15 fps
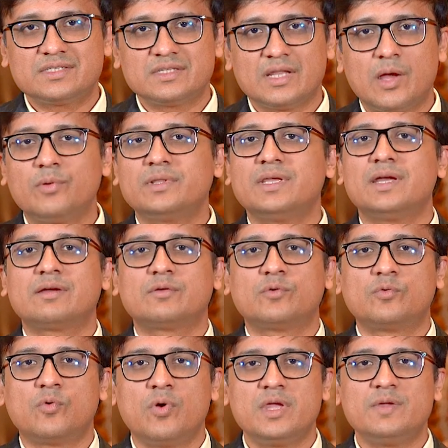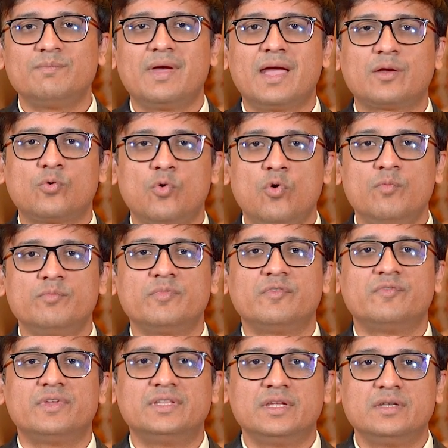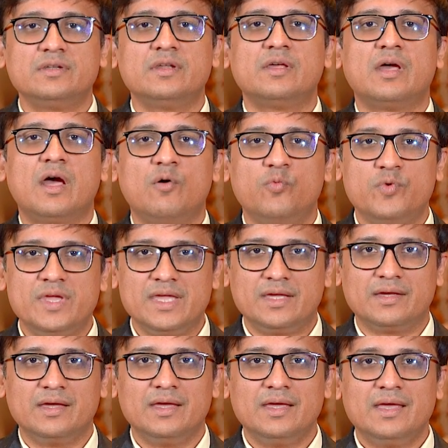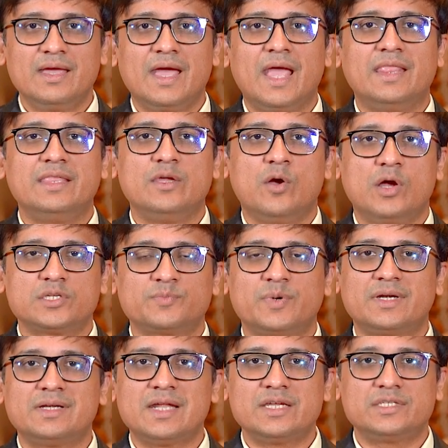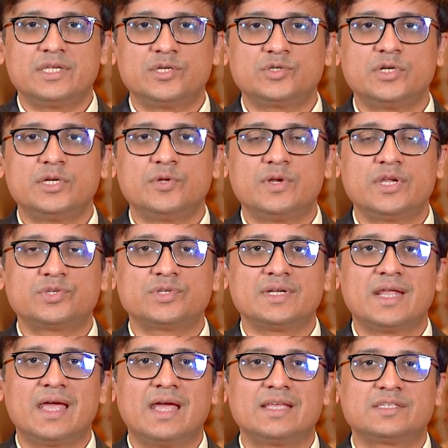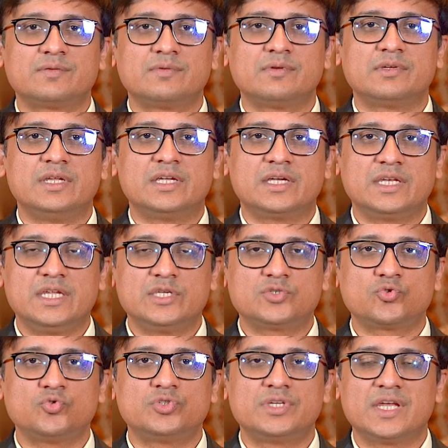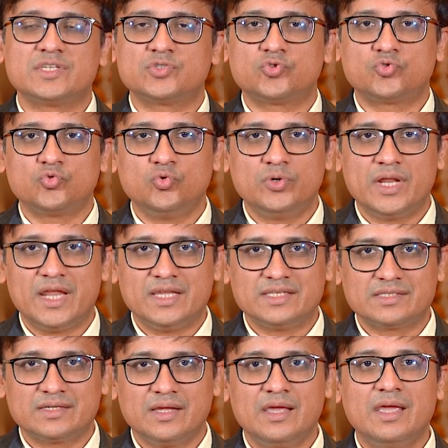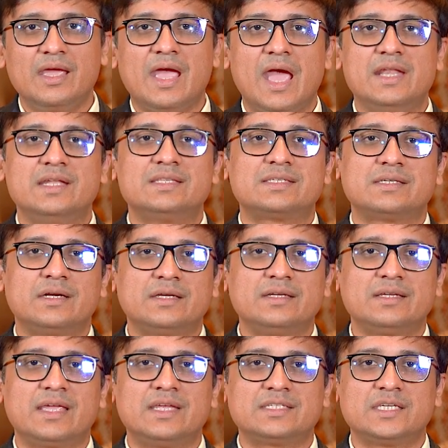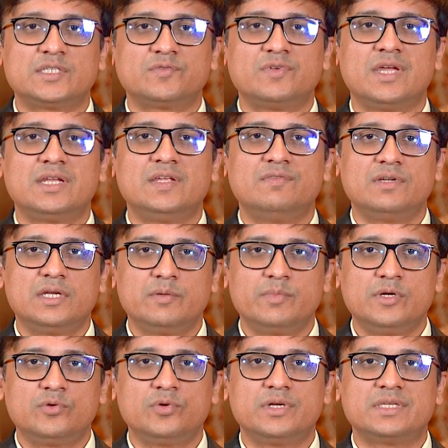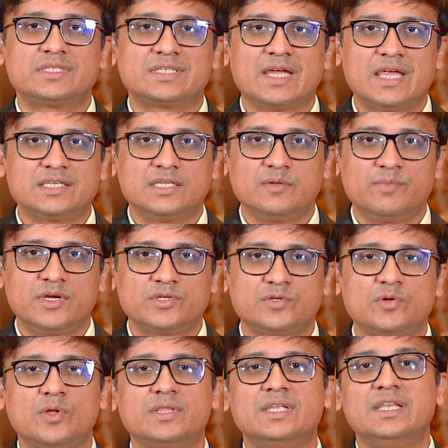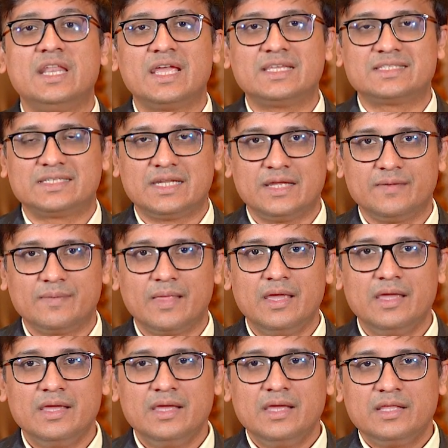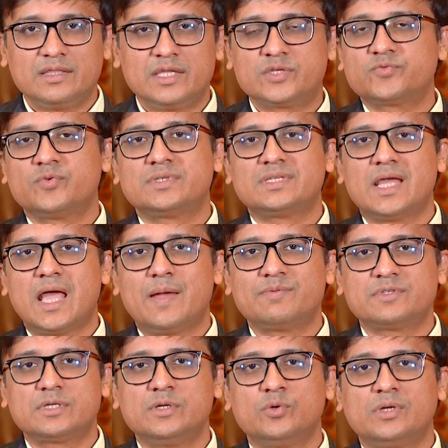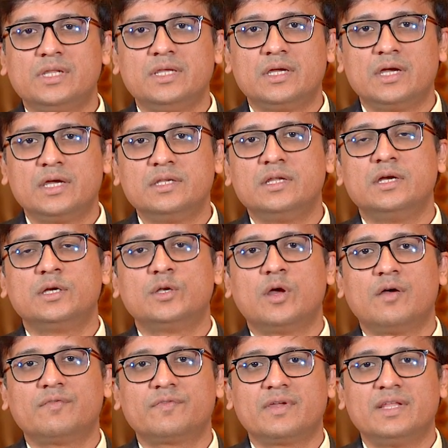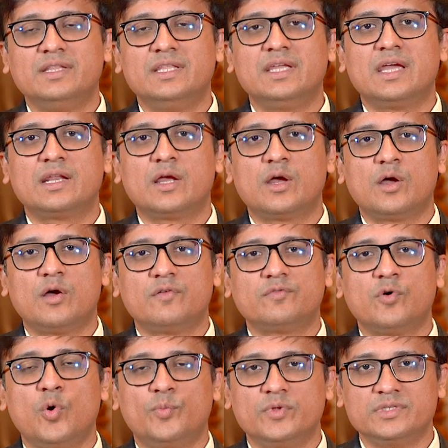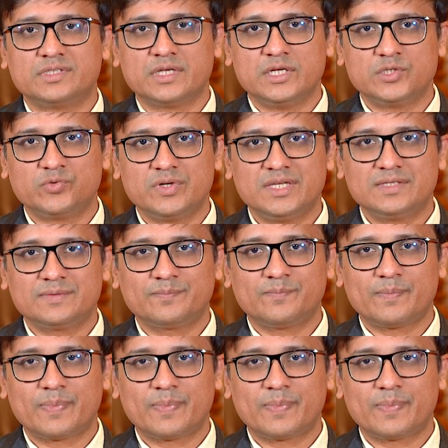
Now they are going back home within a week, and the hospitalization duration has decreased to just 2 days. And in certain cases, we are even able to discharge the patient on the next day. This was absolutely unheard of in the era of open surgeries.